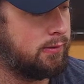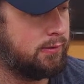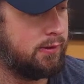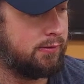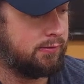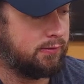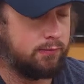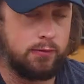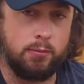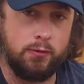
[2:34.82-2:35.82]
this
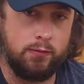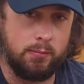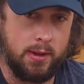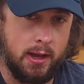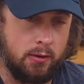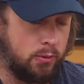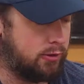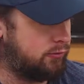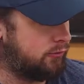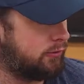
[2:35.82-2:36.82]
from moving back when
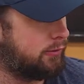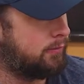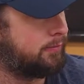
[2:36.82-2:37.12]
it should.